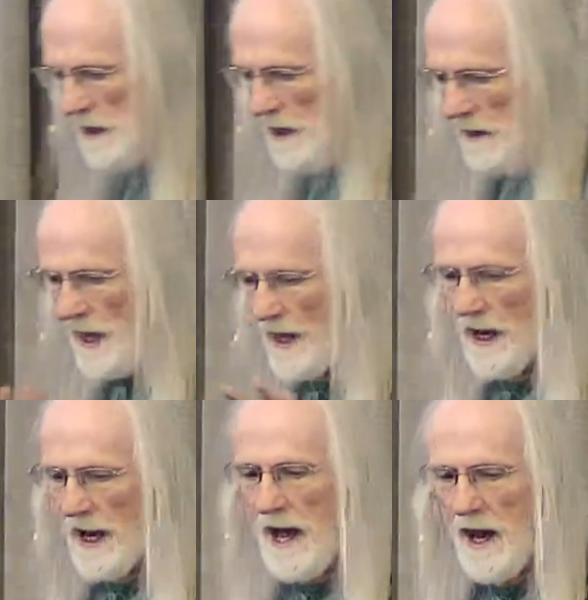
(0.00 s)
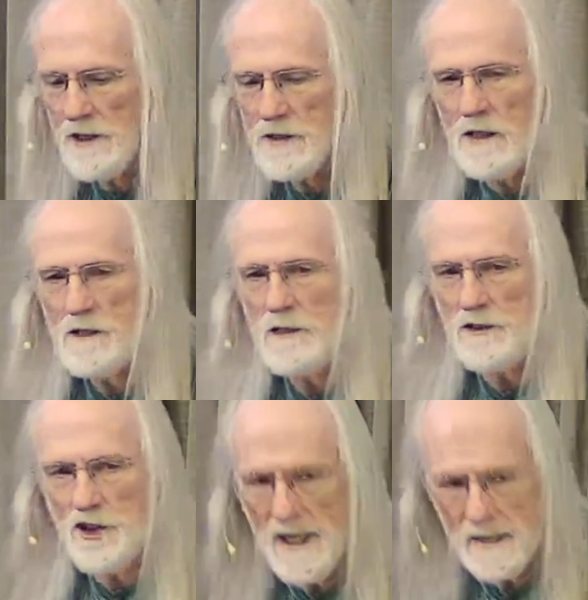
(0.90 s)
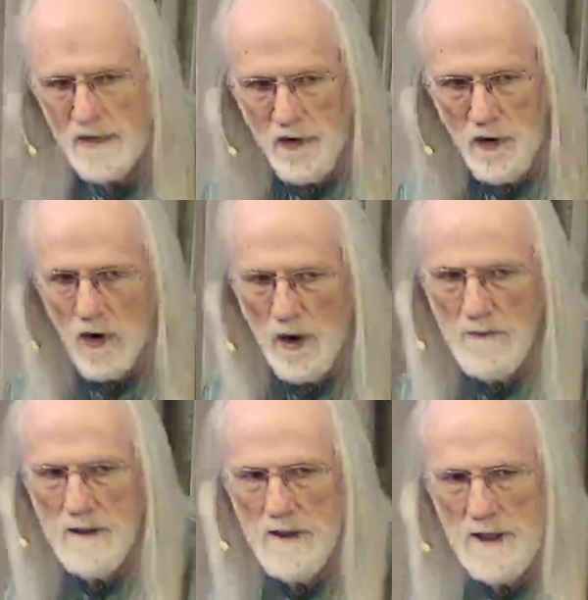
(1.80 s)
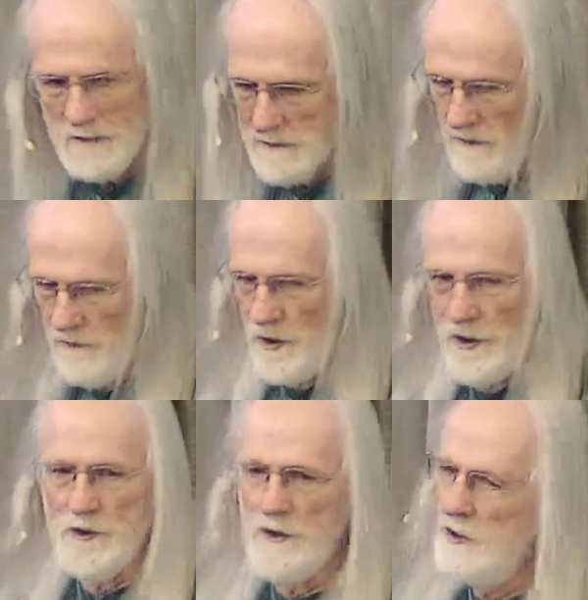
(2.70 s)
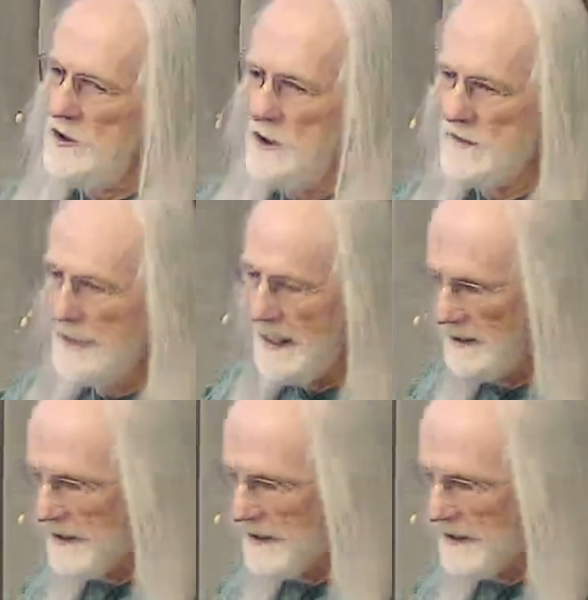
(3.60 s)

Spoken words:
that allows us to transform. And for those of you who have taken the